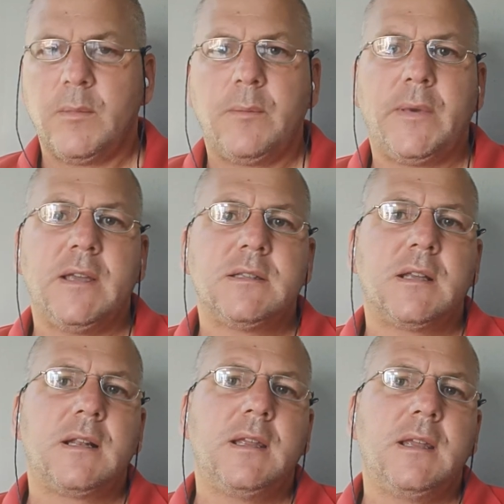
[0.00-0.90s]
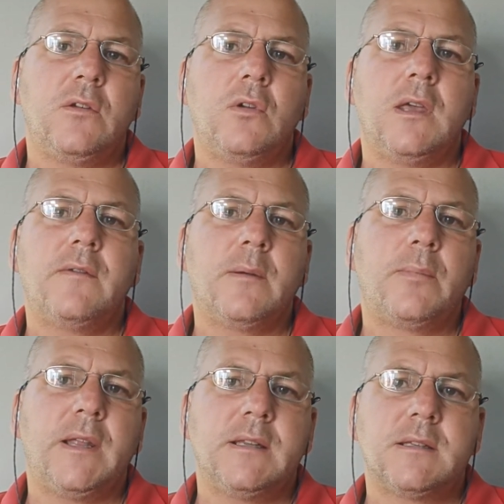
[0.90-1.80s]
But basically, whoever
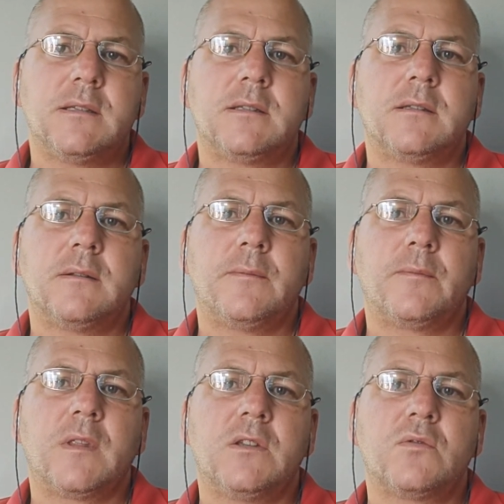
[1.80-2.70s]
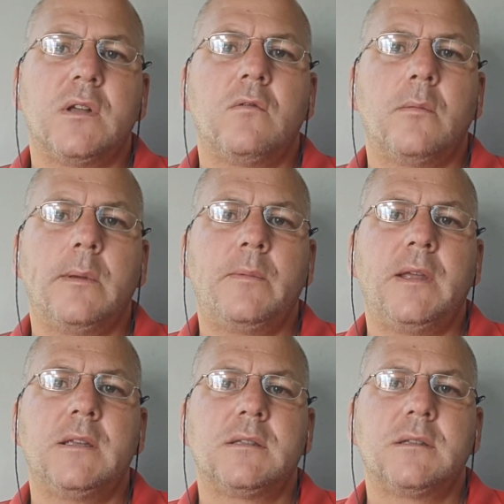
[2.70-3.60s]
blesses Israel will be
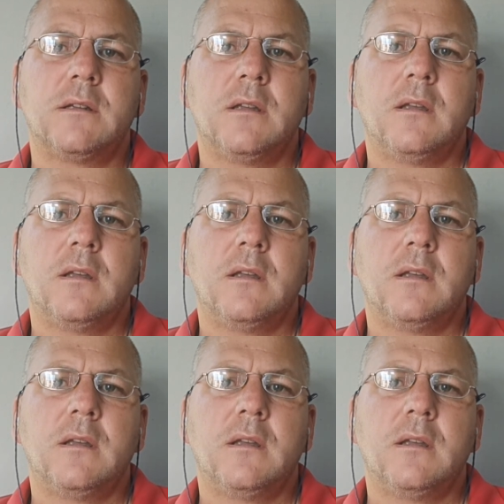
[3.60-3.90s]
blessed,